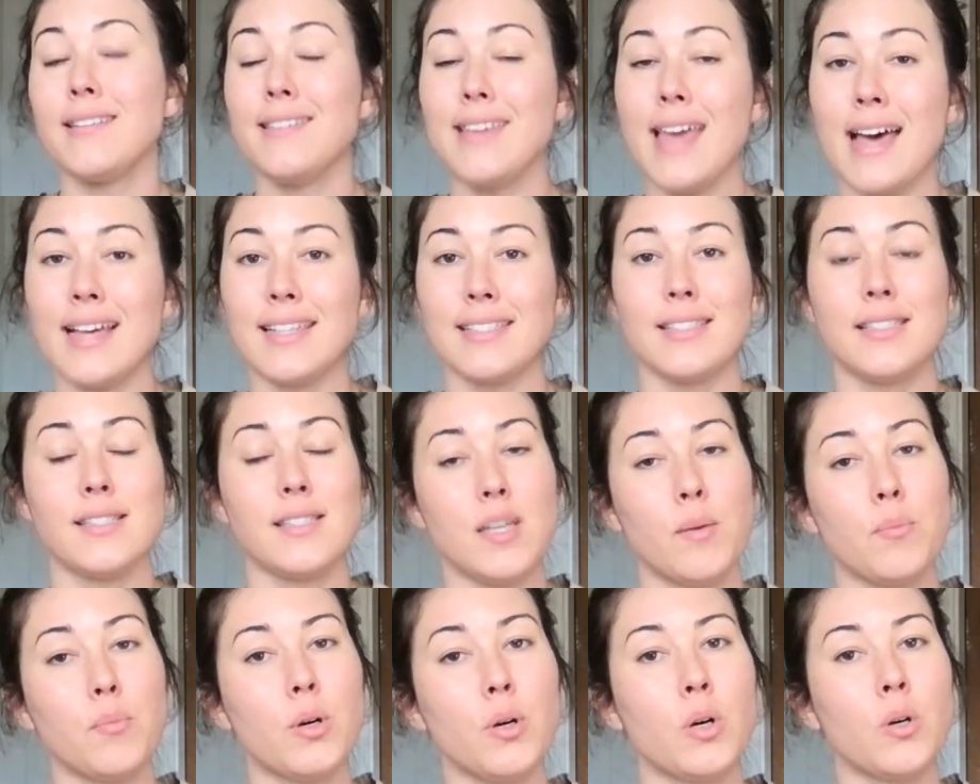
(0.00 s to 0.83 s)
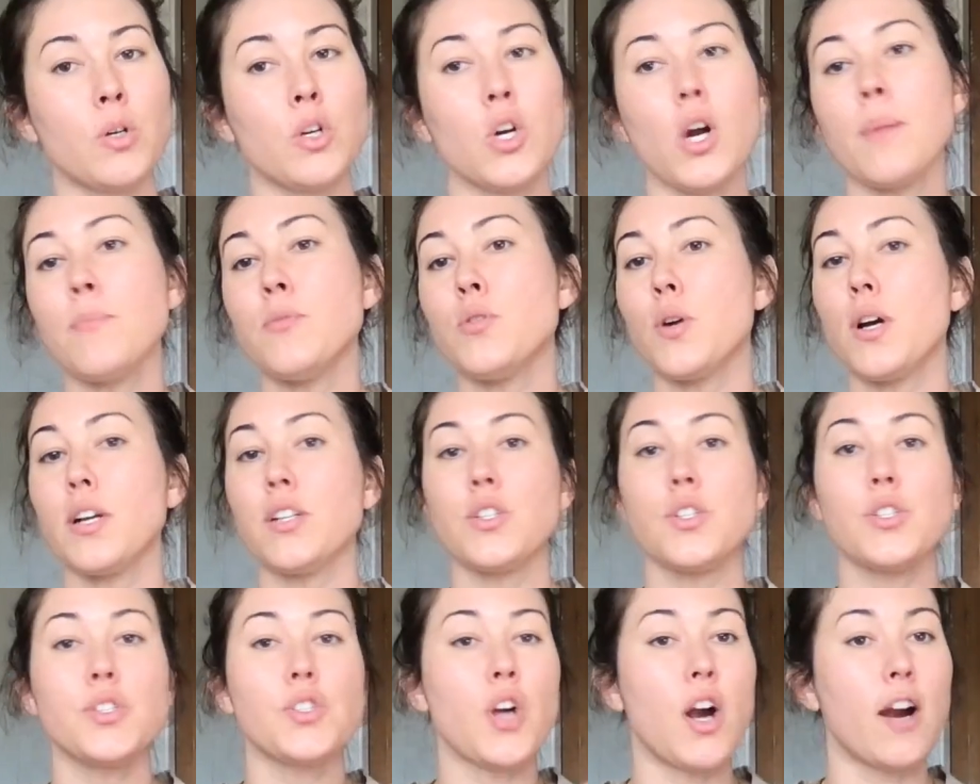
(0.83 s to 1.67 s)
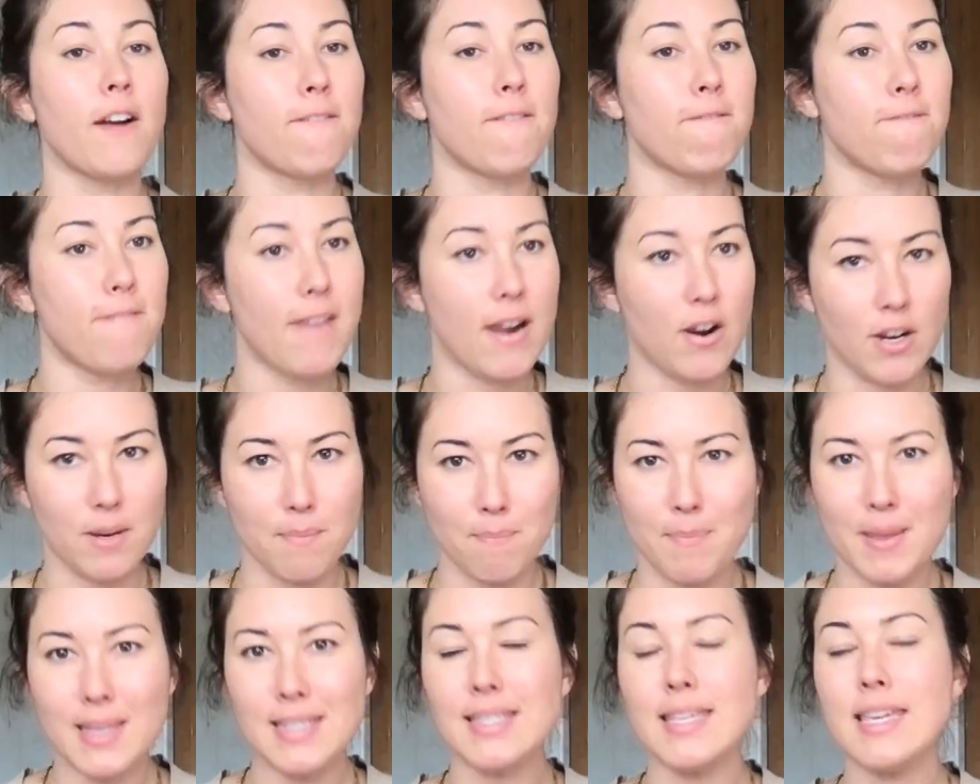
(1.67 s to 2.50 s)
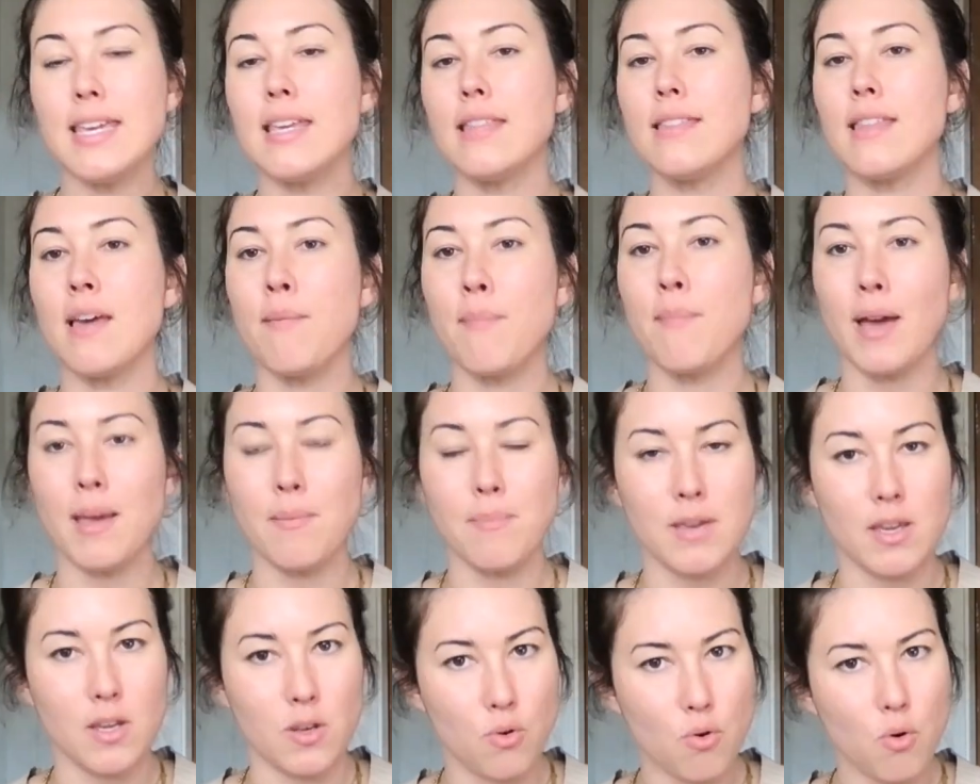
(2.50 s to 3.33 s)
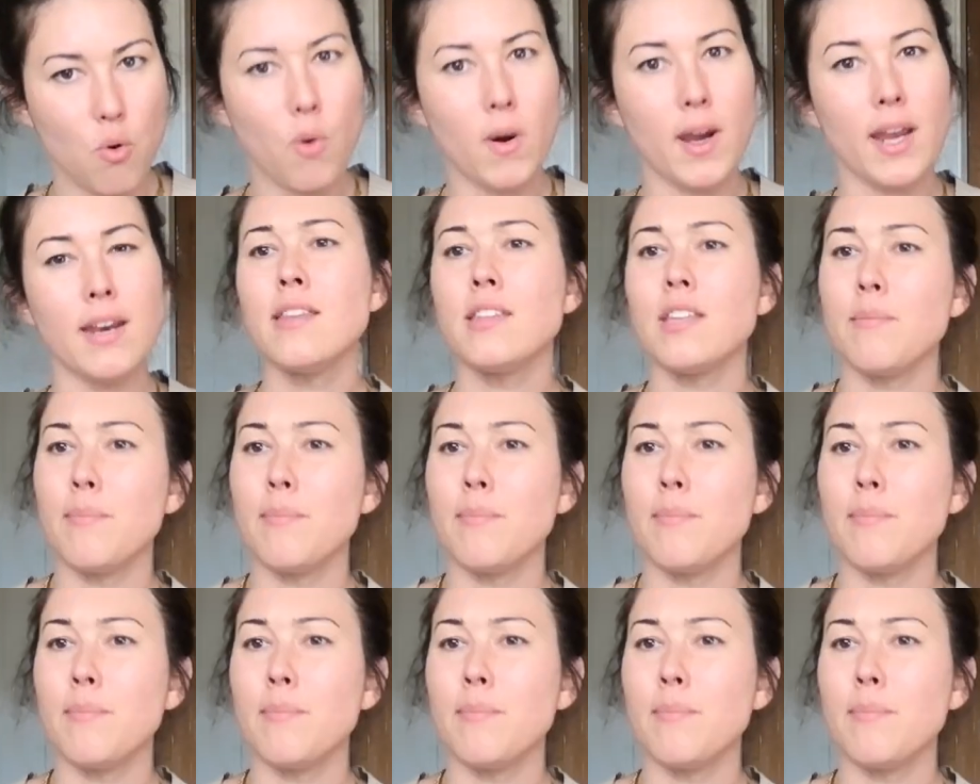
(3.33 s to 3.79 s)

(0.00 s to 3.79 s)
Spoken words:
Yes, some program directors are very busy. They might be annoyed.